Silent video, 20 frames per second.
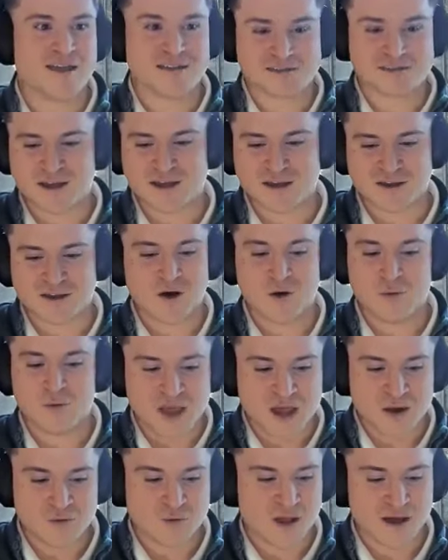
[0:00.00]
It's like, oh
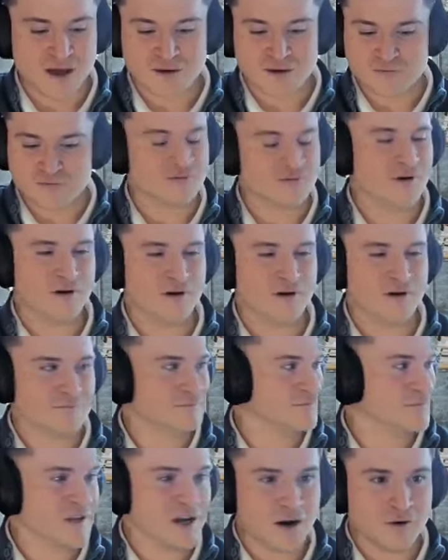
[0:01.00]
man, we have
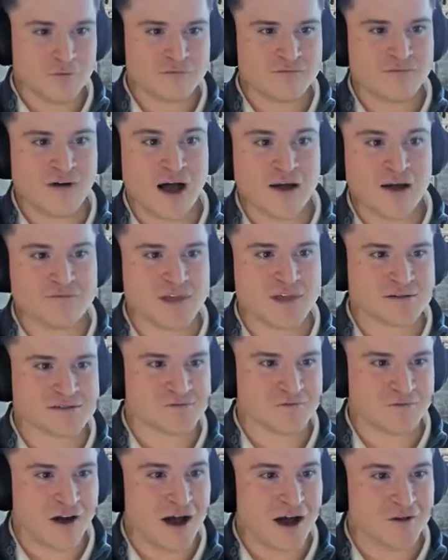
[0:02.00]

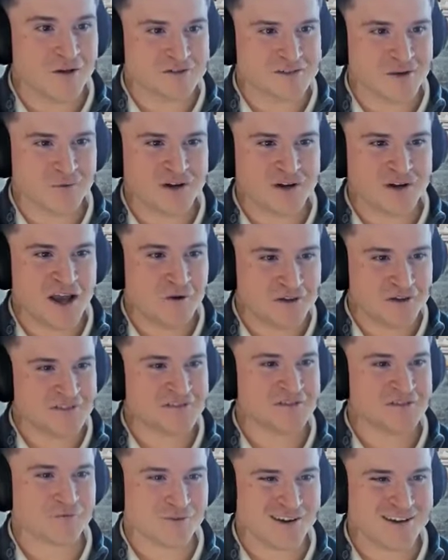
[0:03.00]
5,000 files that we now
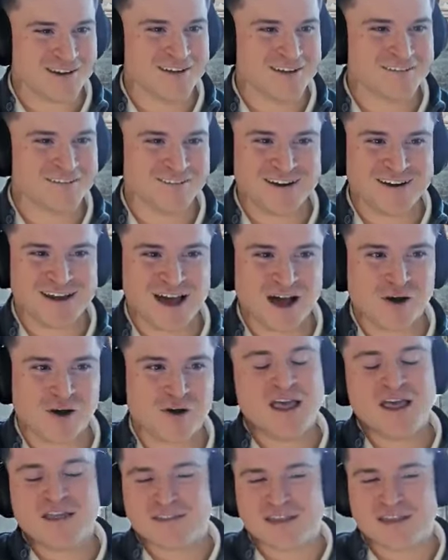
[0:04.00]
need to read in right now.
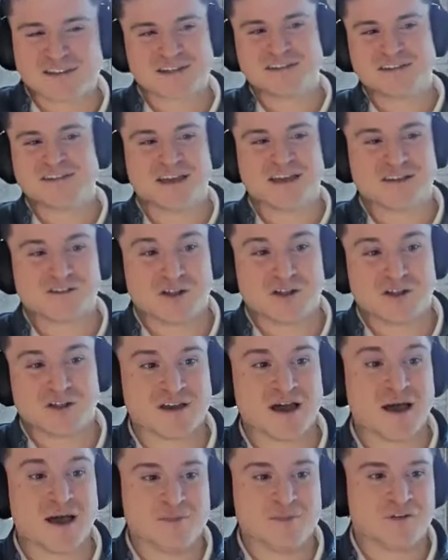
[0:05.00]
That's going to take a lot of
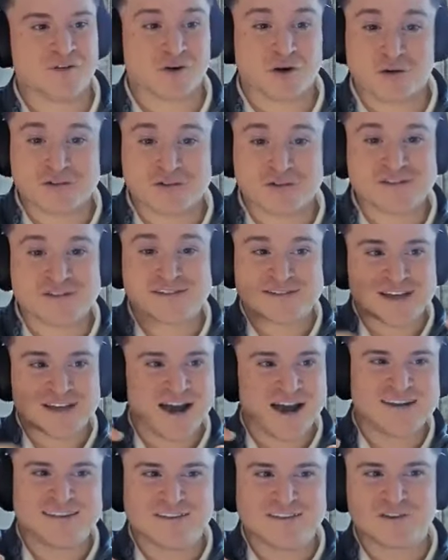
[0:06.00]
time, and they're all these
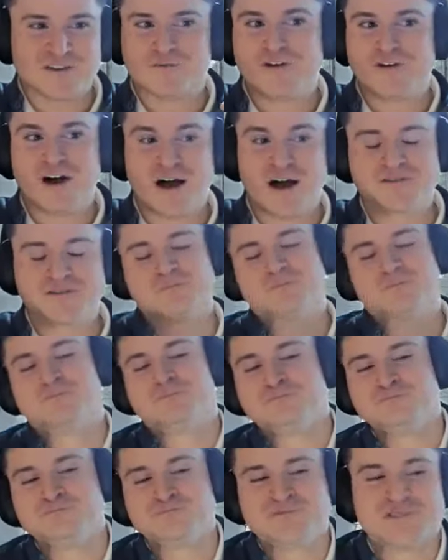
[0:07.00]
tiny little files.
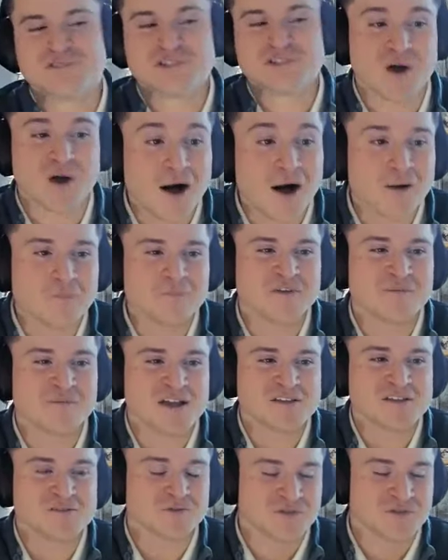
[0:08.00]
So what
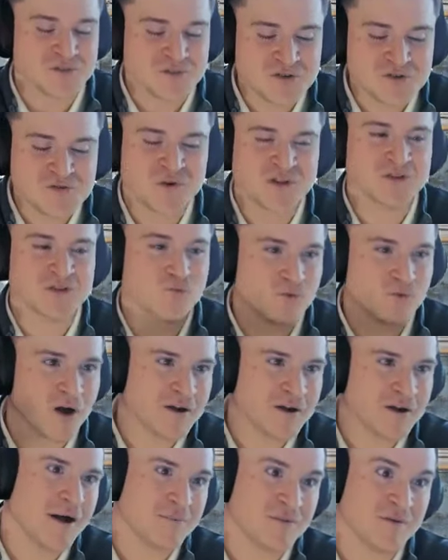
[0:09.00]
Optimize will do when you
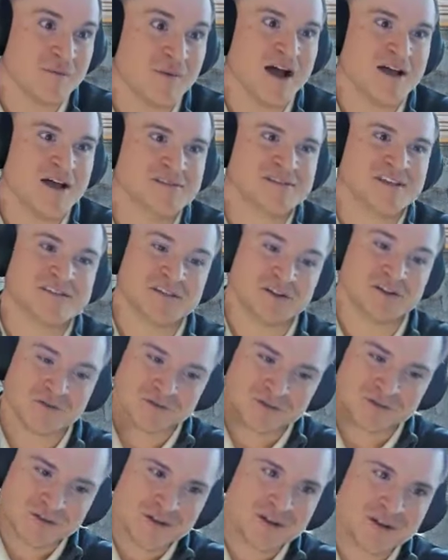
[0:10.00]
run Optimize is
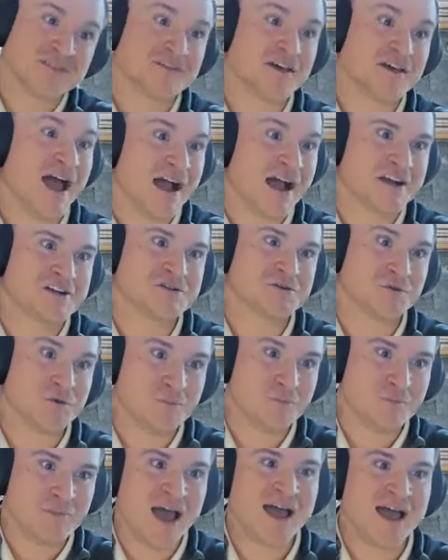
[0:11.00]
it'll look at the
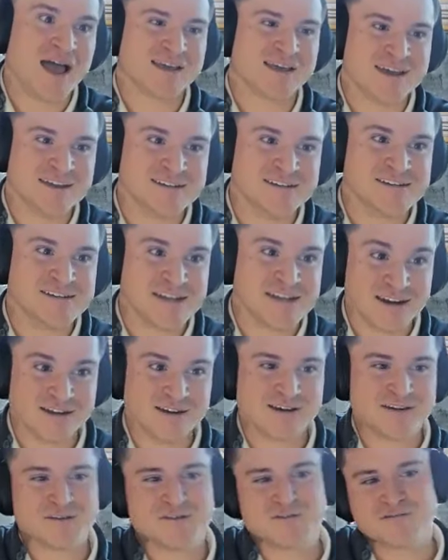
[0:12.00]
actual backend
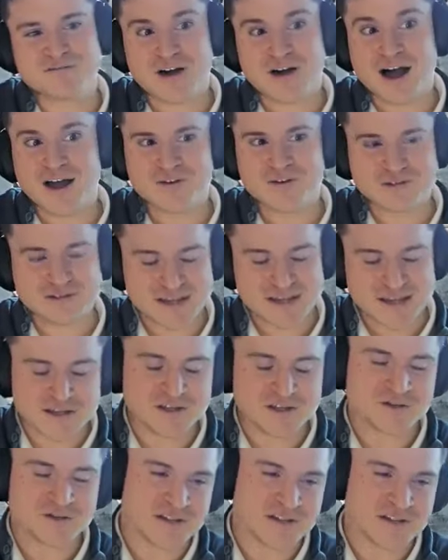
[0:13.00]
data files in
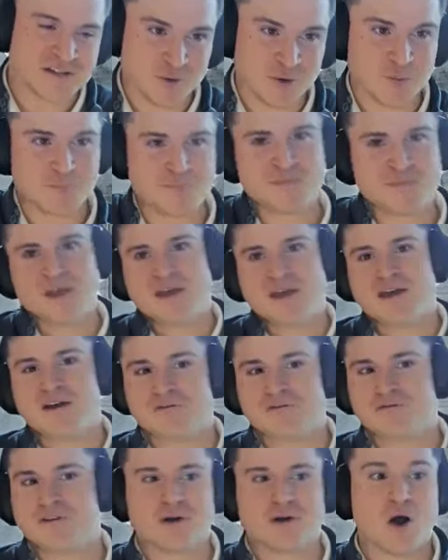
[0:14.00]
your table.
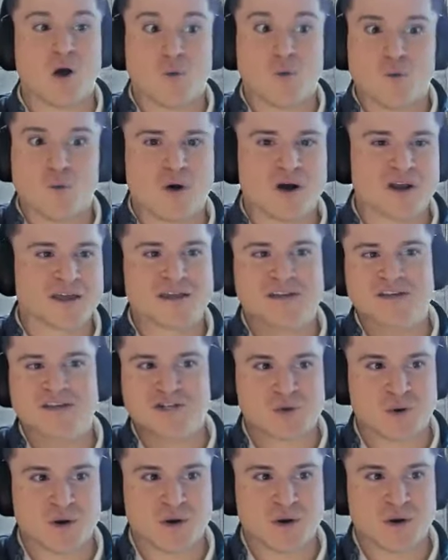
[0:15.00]
It'll figure out what it can
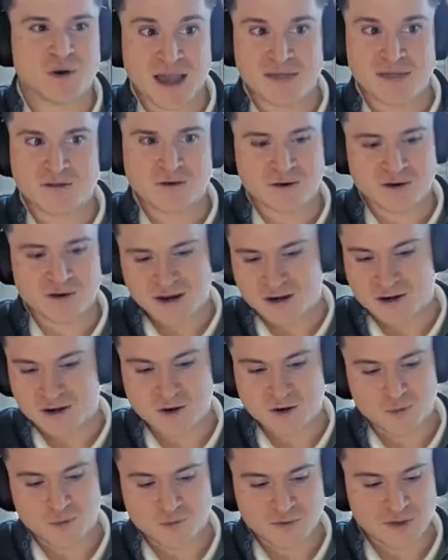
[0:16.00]
join together, and
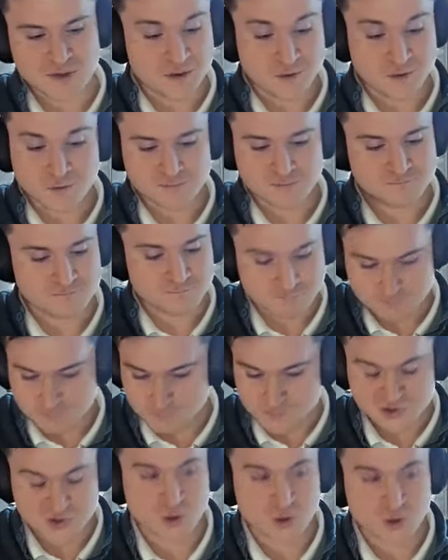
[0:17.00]
it'll
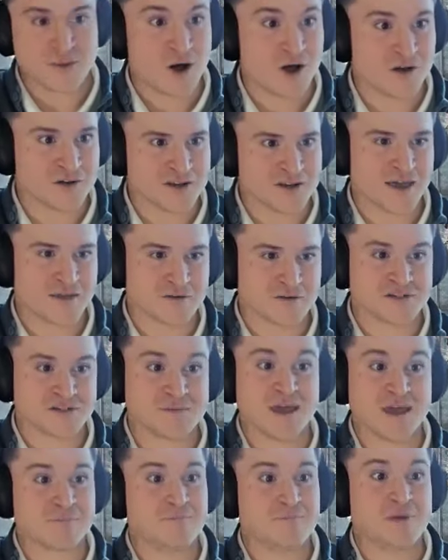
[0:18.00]
join them all together to
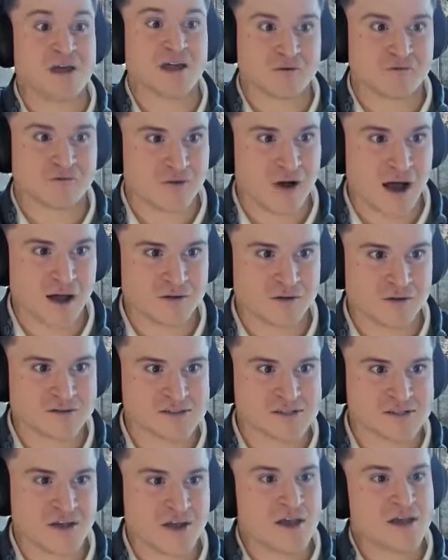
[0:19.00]
make bigger
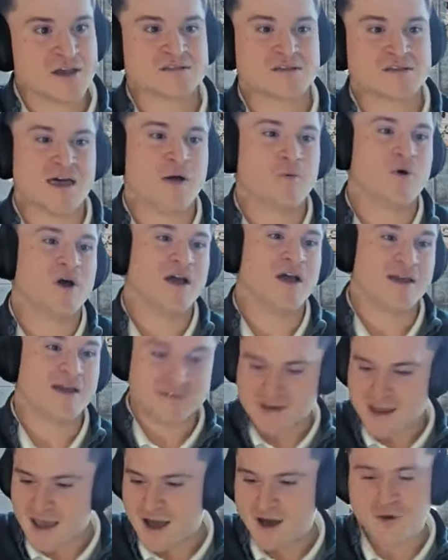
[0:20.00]
files. So that way,
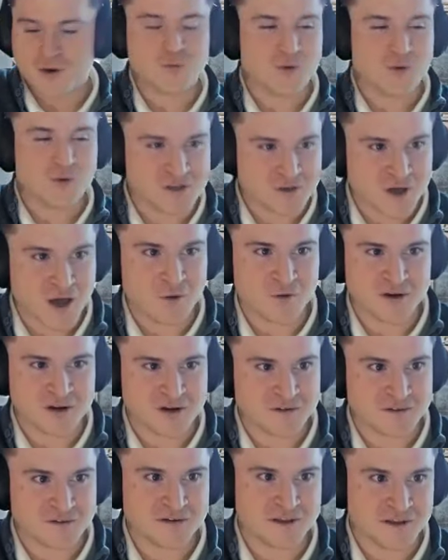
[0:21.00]
now when you go in
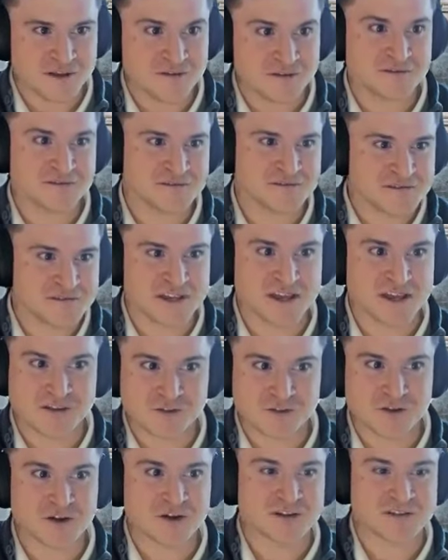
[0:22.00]
and take a
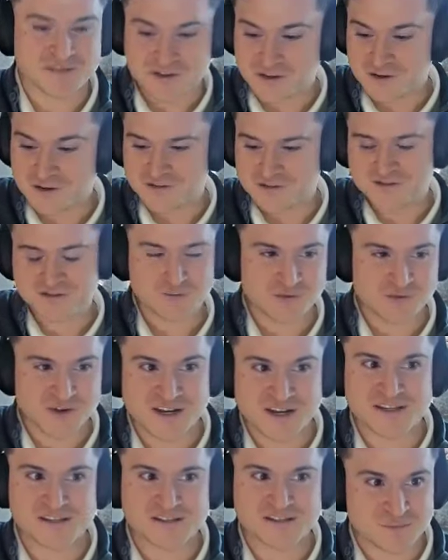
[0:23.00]
look to
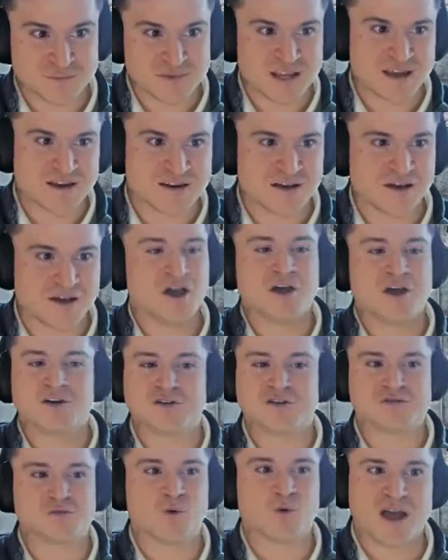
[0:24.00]
read in some data,
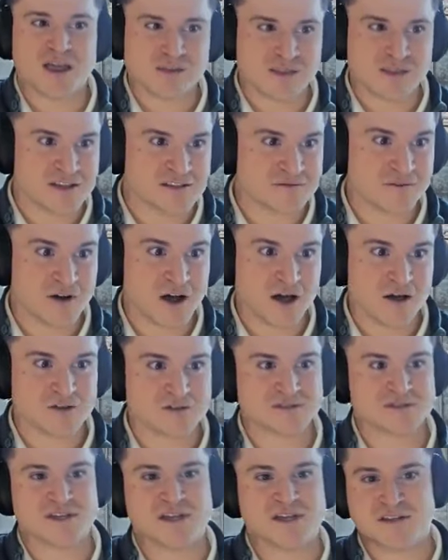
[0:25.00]
there's way less
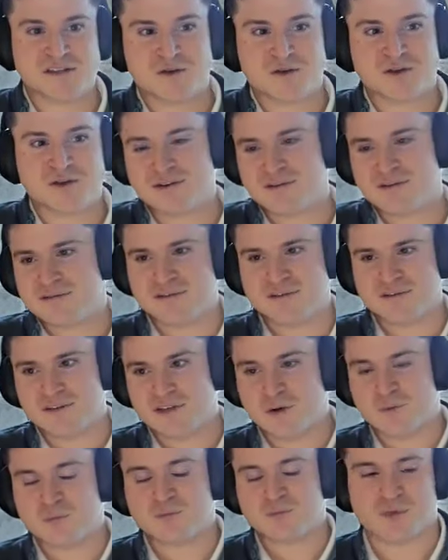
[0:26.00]
files, and you can
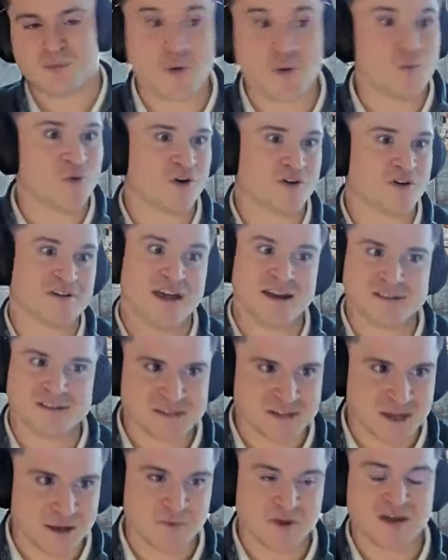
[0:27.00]
promote more data
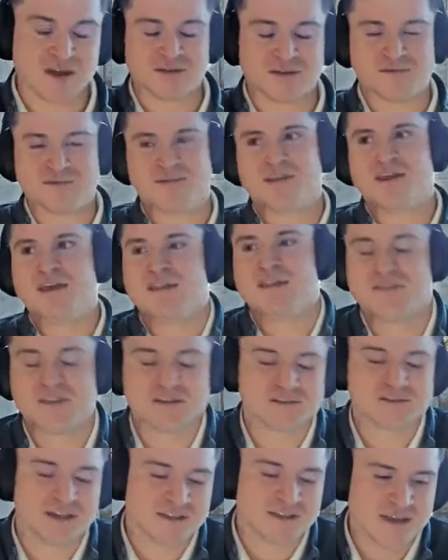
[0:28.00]
skipping and
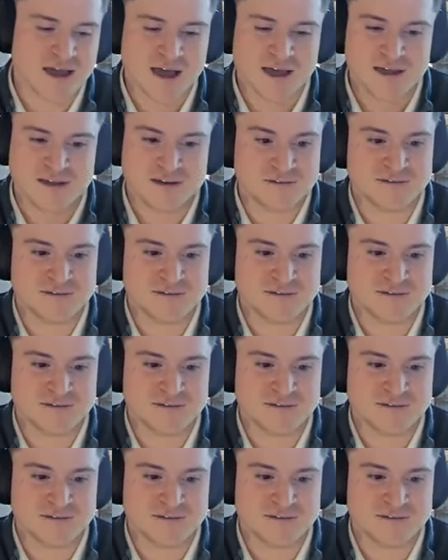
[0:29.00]
things like that.